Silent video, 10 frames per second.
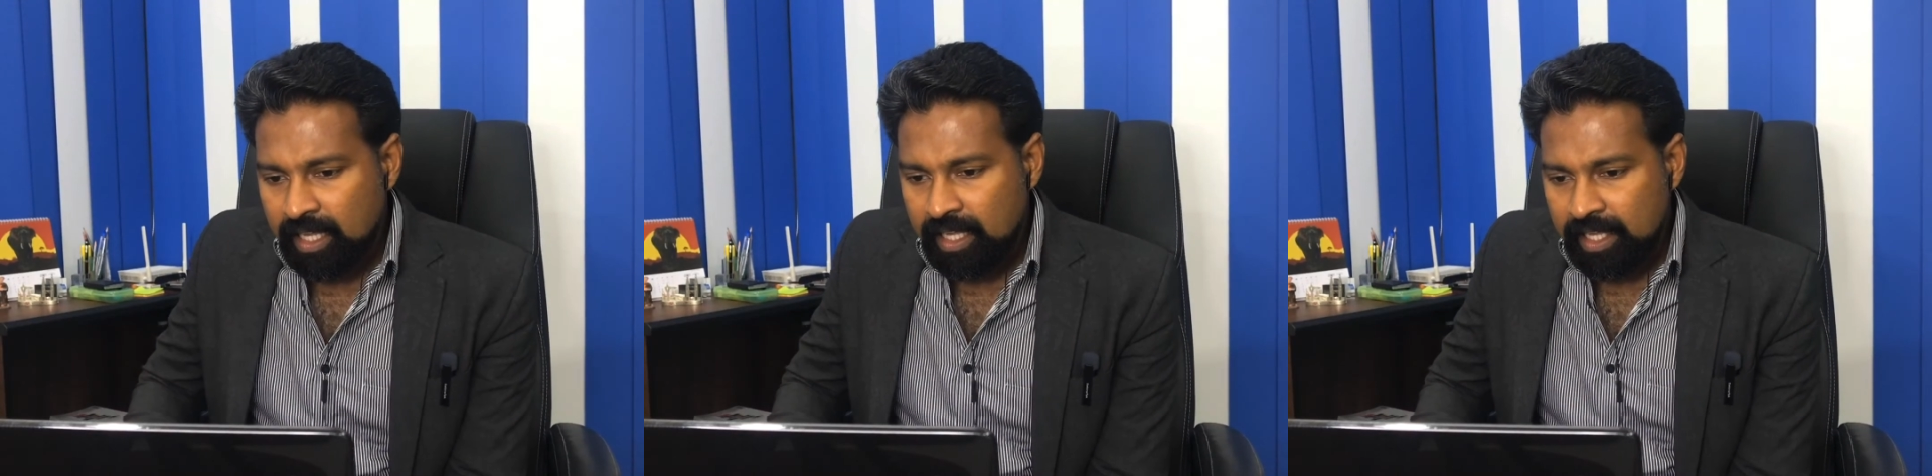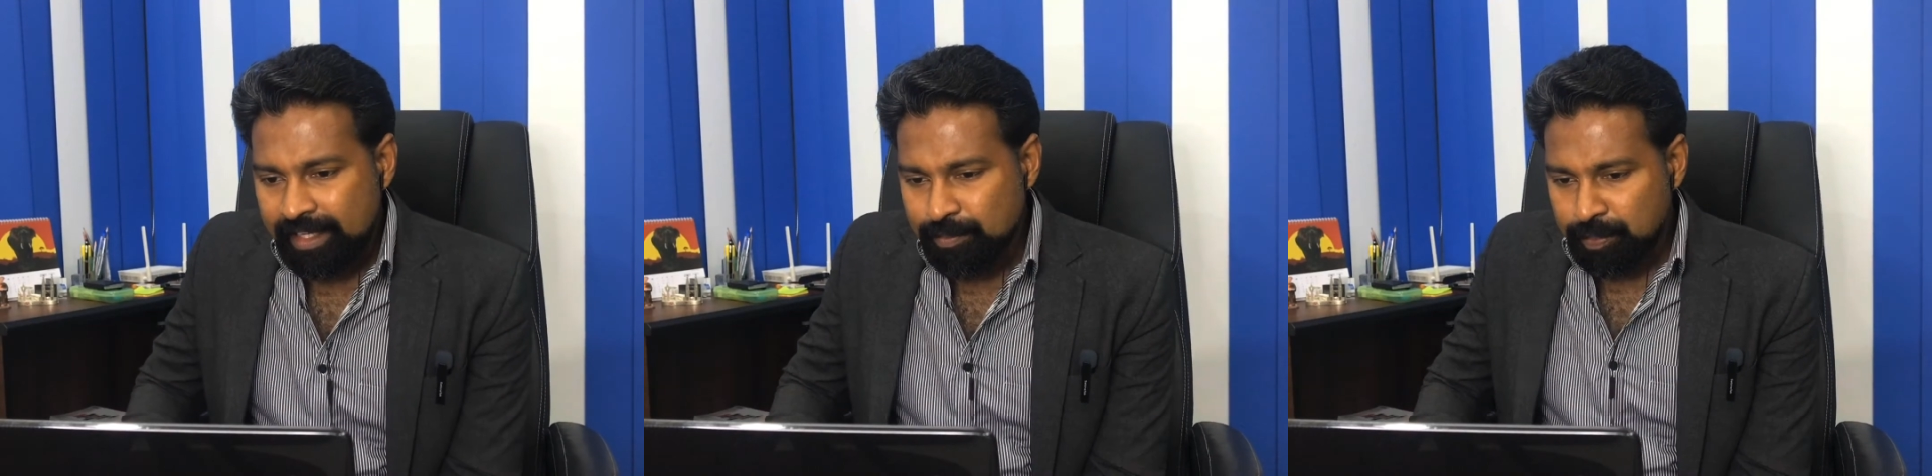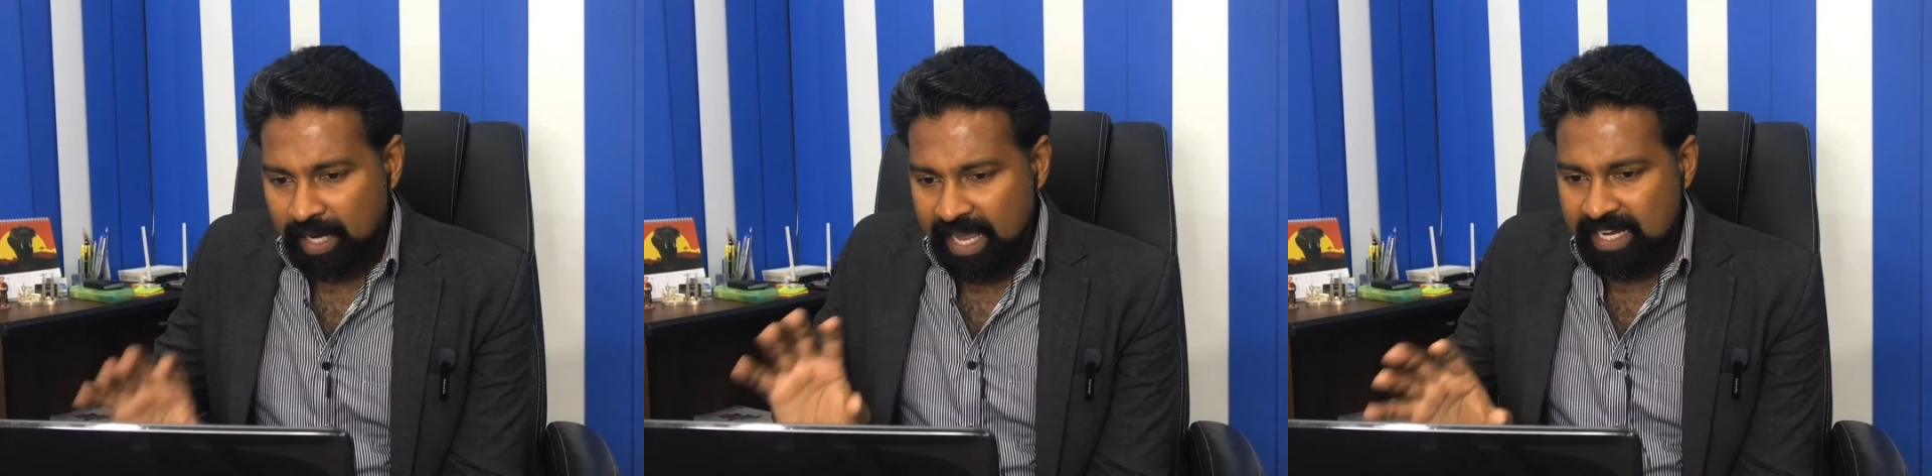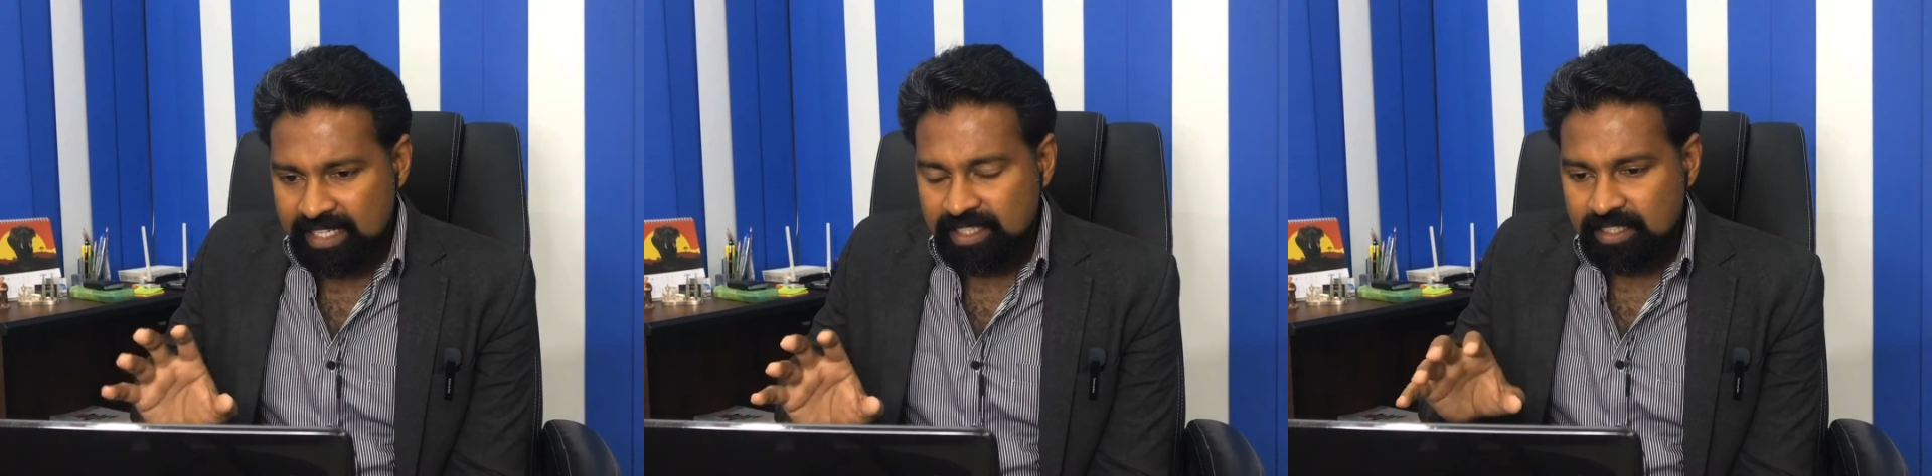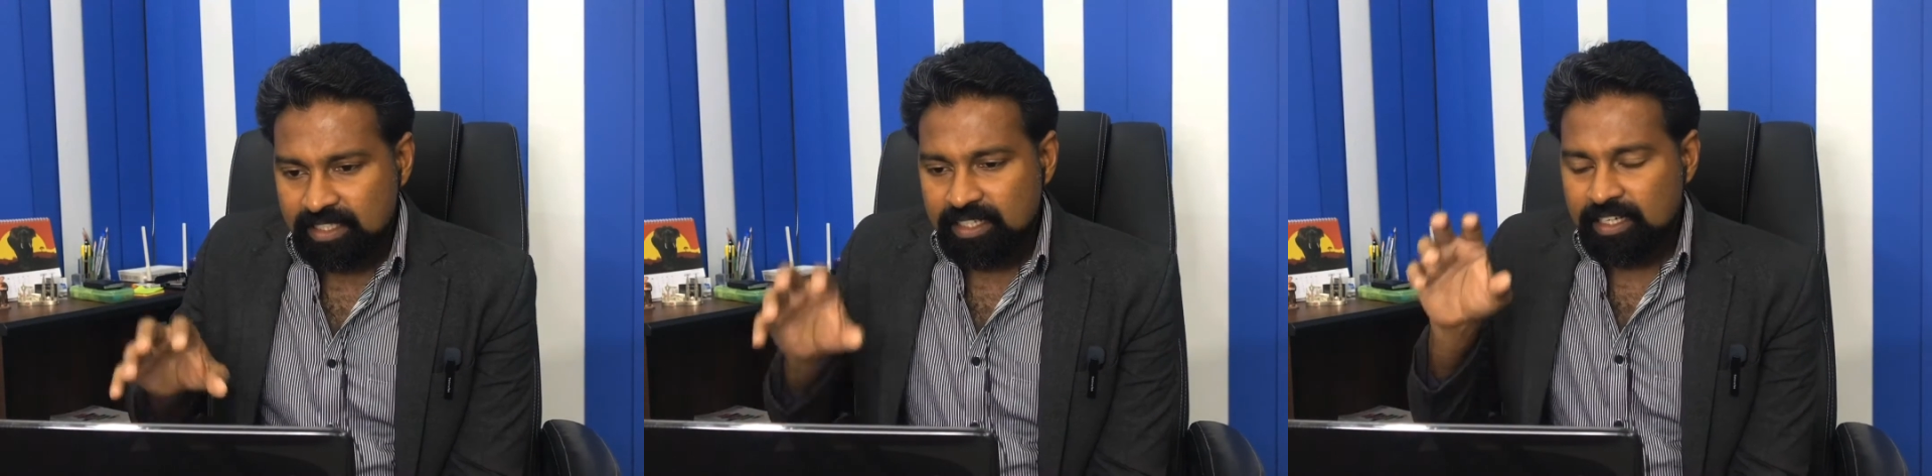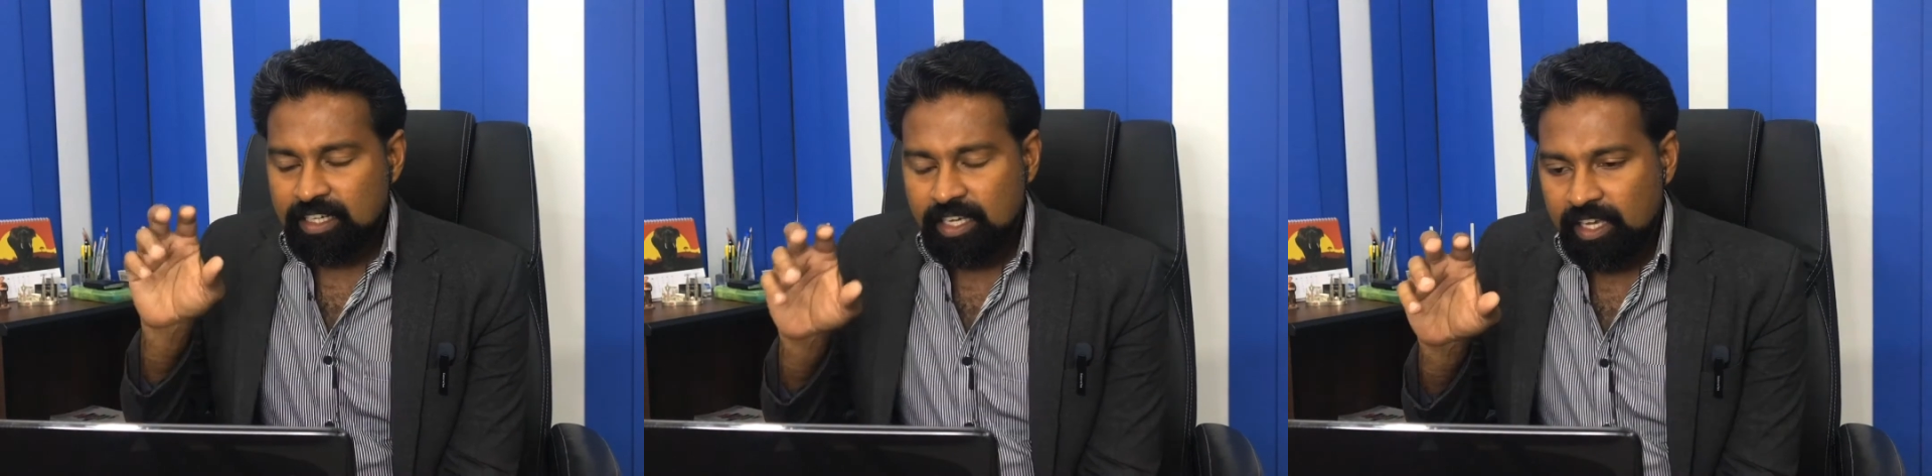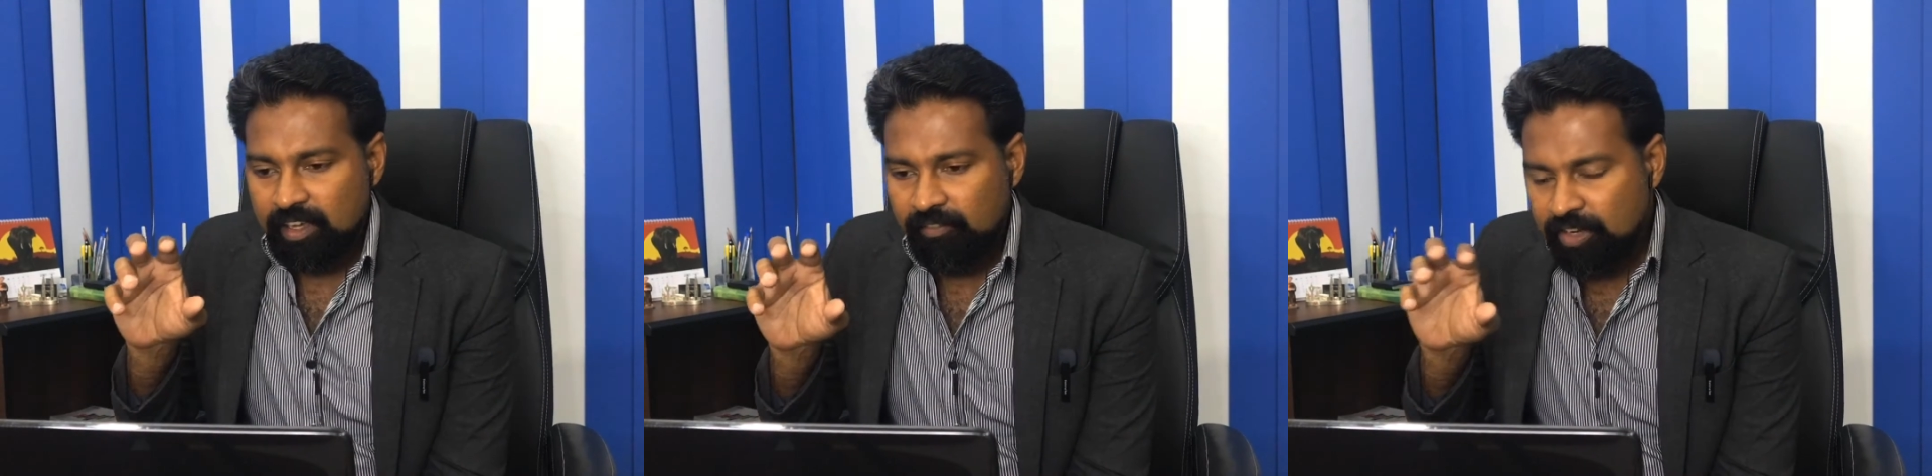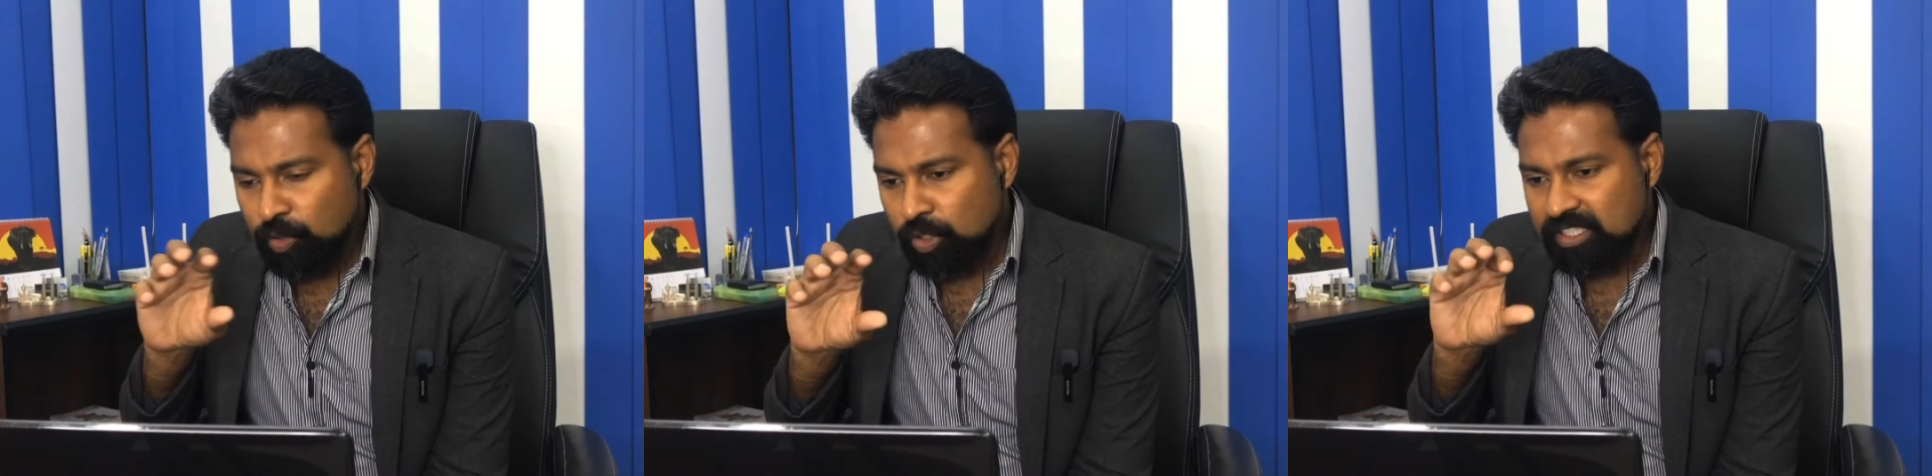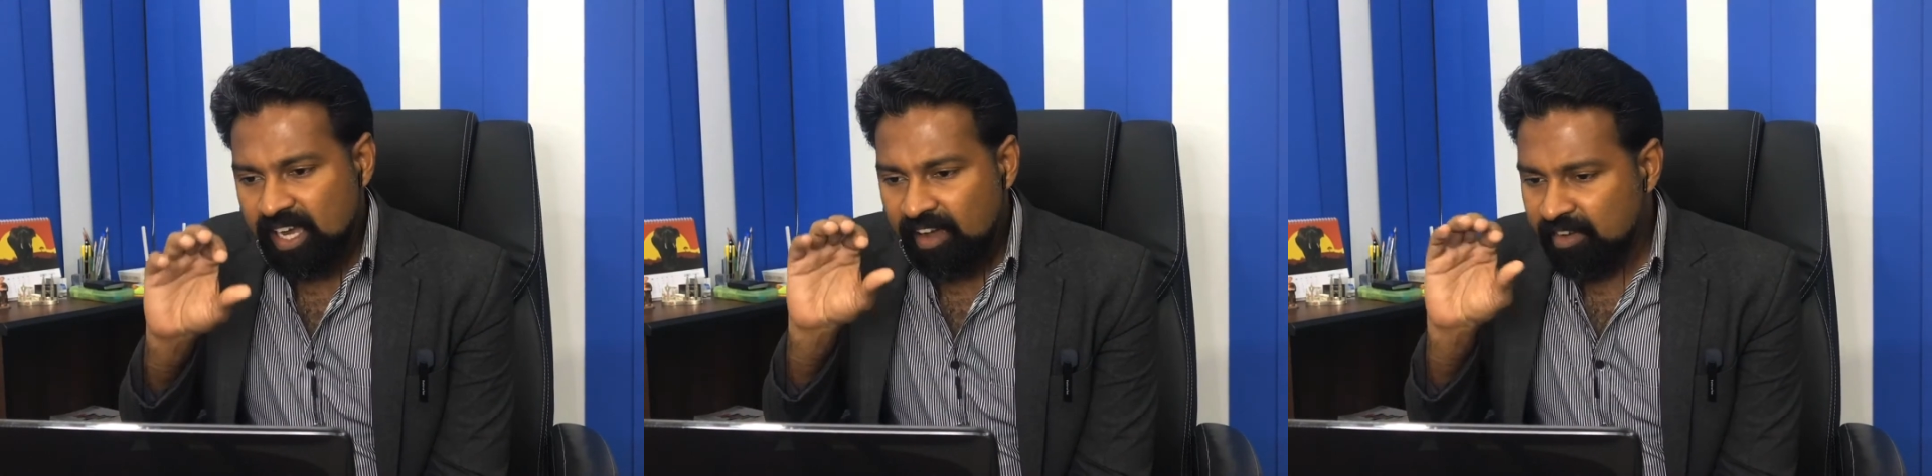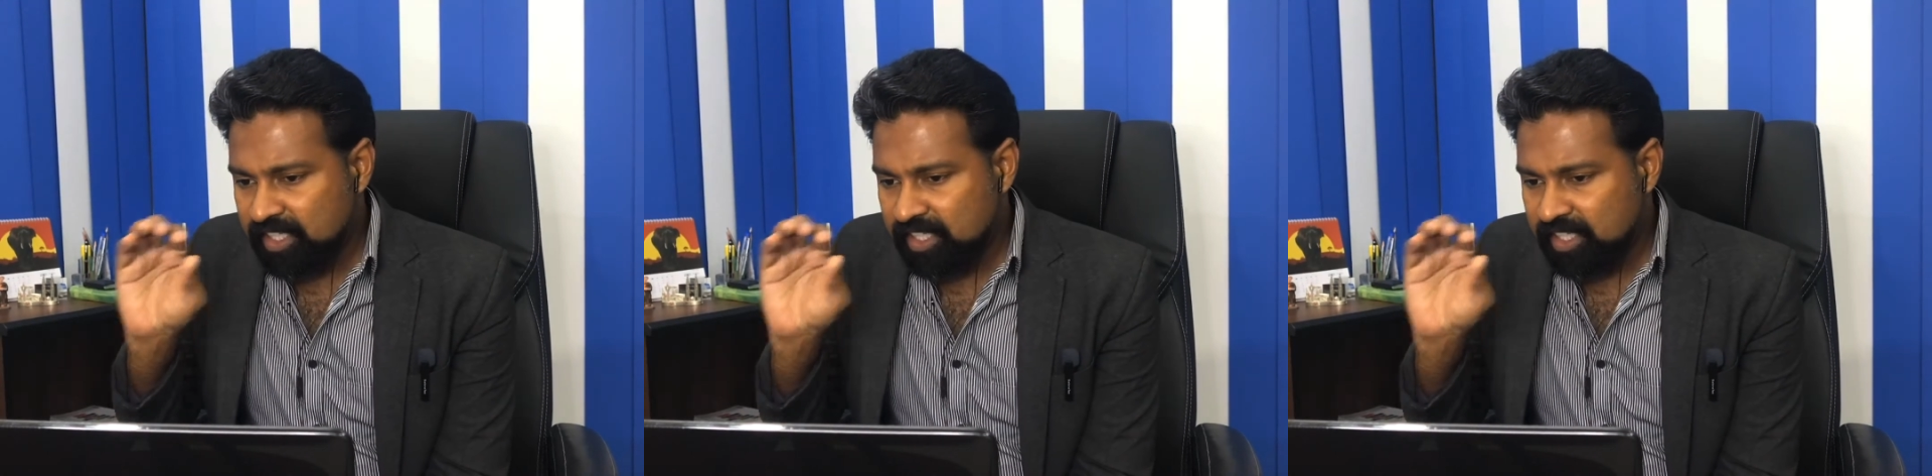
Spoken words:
in planning, we don't have an